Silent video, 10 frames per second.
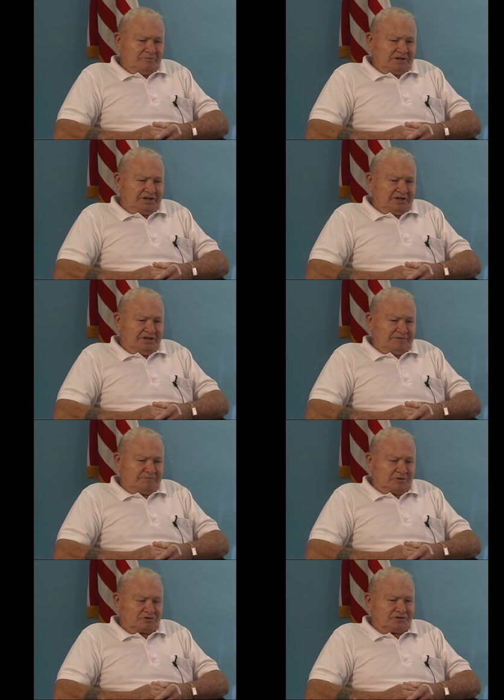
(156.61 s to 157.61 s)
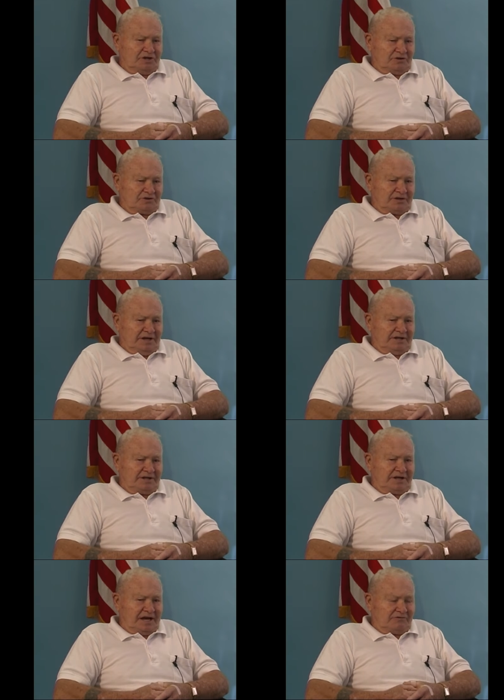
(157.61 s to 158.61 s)
the key personnel in
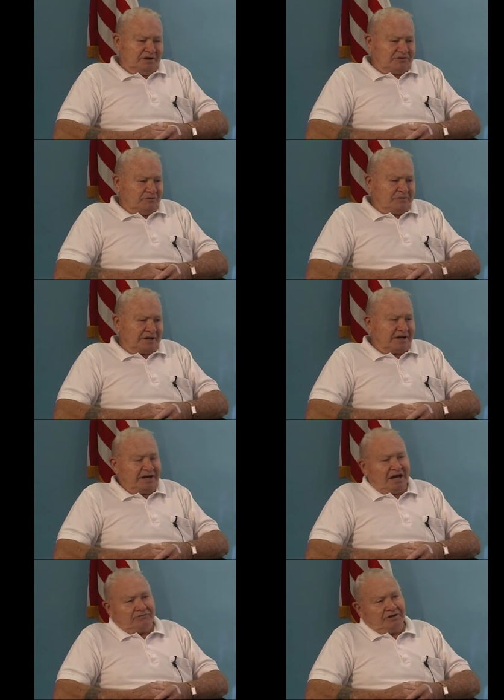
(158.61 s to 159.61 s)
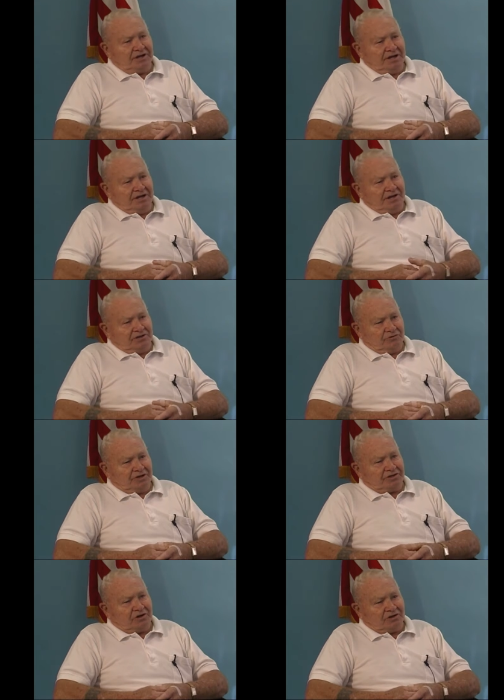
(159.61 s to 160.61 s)
the cadre, to make a cadre to
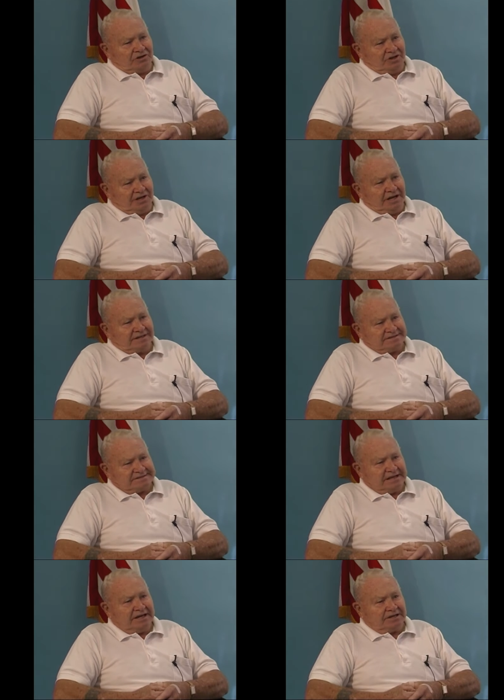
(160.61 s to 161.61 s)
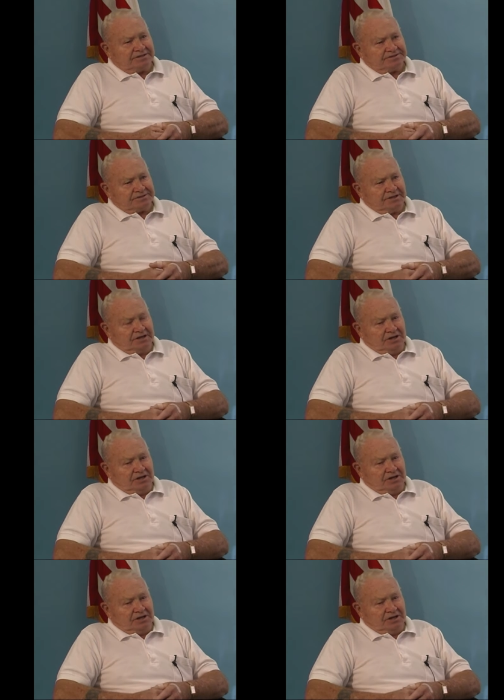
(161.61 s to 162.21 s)
return to the United States